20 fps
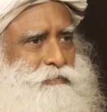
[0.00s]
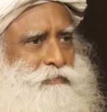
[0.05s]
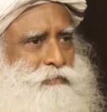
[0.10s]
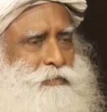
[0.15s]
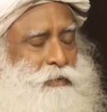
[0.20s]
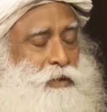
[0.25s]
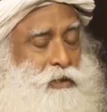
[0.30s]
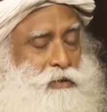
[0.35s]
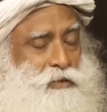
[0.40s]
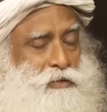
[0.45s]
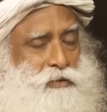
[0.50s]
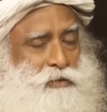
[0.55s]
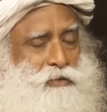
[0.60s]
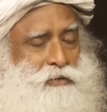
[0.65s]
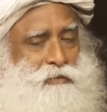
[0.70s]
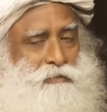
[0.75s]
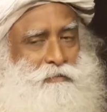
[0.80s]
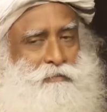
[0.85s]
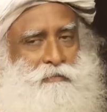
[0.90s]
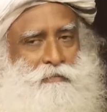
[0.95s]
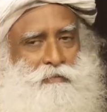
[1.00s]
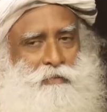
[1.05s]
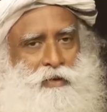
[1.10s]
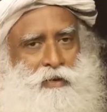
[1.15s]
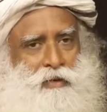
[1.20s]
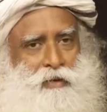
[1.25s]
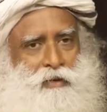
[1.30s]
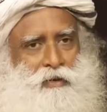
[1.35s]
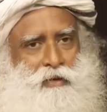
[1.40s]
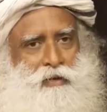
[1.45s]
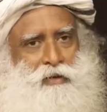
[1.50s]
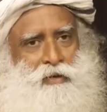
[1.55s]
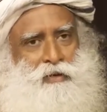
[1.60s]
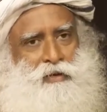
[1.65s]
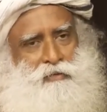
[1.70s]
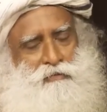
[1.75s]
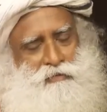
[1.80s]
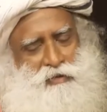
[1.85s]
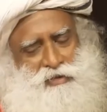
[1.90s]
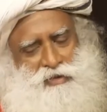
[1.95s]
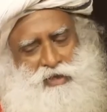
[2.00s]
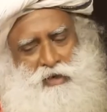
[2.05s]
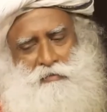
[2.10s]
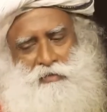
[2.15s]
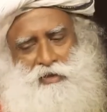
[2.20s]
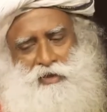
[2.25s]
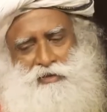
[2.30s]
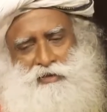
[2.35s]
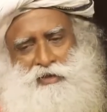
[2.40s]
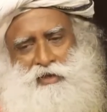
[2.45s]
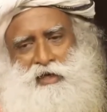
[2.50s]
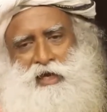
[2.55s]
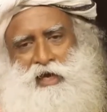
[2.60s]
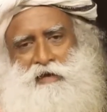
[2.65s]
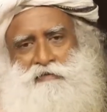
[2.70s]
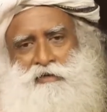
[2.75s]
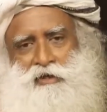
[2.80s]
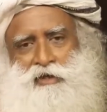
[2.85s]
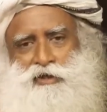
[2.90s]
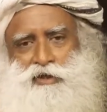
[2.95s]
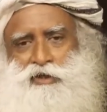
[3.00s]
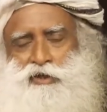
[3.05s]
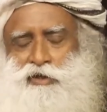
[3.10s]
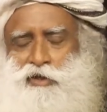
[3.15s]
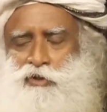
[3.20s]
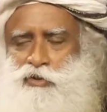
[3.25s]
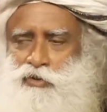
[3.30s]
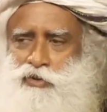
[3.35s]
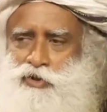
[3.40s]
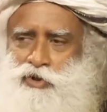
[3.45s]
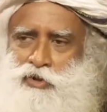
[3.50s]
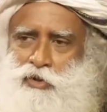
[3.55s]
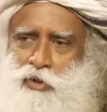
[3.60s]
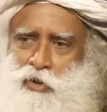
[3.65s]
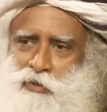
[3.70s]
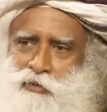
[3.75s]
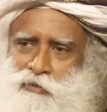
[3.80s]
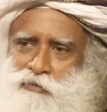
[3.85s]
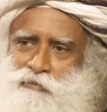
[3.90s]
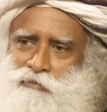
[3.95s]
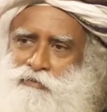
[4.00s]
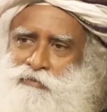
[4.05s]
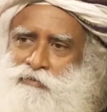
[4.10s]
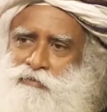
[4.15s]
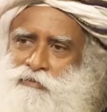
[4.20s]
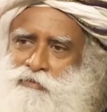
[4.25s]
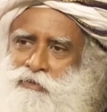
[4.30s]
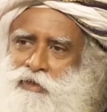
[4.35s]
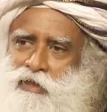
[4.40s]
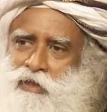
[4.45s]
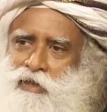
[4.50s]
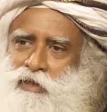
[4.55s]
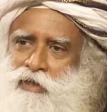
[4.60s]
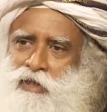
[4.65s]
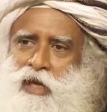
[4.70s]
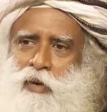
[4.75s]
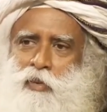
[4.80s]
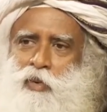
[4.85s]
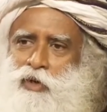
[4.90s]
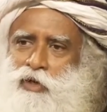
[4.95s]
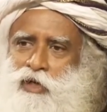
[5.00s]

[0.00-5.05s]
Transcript: Yes? For some reason, life energies are too strong, they won't give